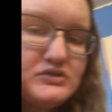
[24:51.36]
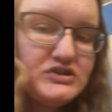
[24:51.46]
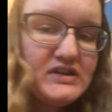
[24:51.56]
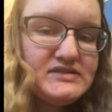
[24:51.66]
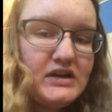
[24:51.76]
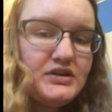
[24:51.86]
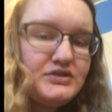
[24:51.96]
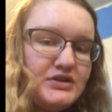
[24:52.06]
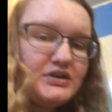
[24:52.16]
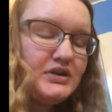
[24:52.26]
just
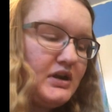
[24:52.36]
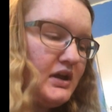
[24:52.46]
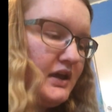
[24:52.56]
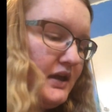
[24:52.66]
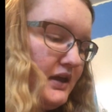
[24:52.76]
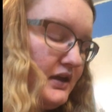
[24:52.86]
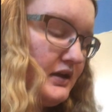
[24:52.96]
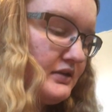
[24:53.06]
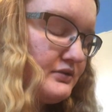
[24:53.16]
under a